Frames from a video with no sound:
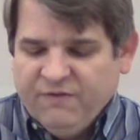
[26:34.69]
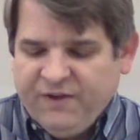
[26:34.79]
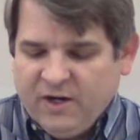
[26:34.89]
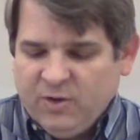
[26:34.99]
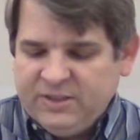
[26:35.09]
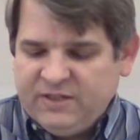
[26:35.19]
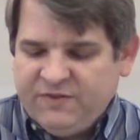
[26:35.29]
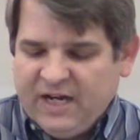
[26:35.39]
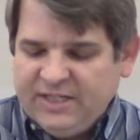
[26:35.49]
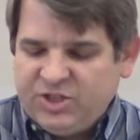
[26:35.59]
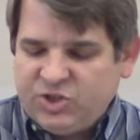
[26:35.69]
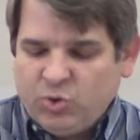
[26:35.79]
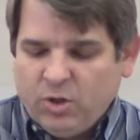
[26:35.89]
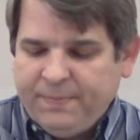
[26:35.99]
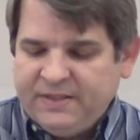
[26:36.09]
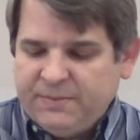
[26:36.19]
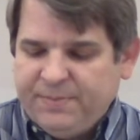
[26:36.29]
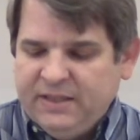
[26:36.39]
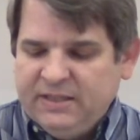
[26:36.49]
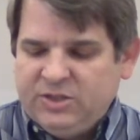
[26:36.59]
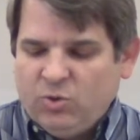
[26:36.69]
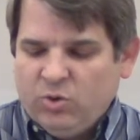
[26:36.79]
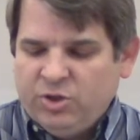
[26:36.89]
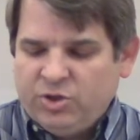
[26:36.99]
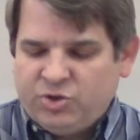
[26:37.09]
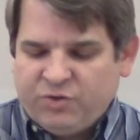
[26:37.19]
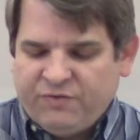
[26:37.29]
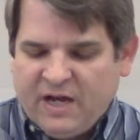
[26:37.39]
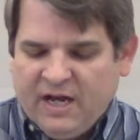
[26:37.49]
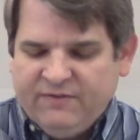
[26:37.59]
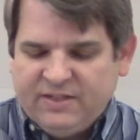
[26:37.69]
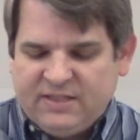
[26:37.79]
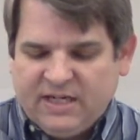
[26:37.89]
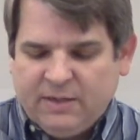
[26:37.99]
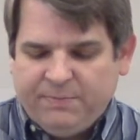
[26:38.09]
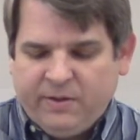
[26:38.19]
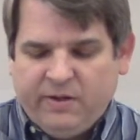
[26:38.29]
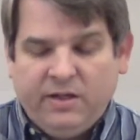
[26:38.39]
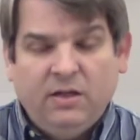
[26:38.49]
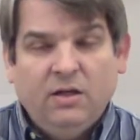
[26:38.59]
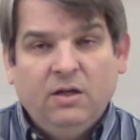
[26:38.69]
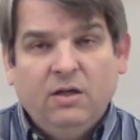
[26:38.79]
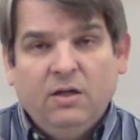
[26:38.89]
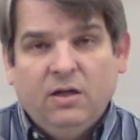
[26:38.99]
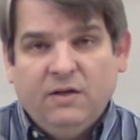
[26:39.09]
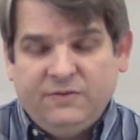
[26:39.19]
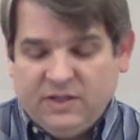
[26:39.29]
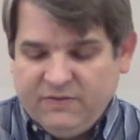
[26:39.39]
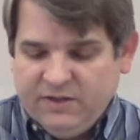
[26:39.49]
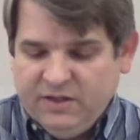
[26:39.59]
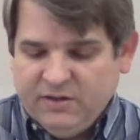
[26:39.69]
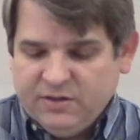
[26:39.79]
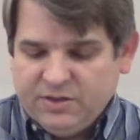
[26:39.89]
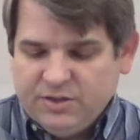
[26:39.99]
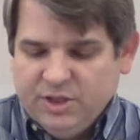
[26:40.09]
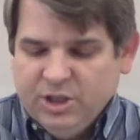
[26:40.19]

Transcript: Pharaoh was advised to store up his abundance in order to survive the second period of seven years.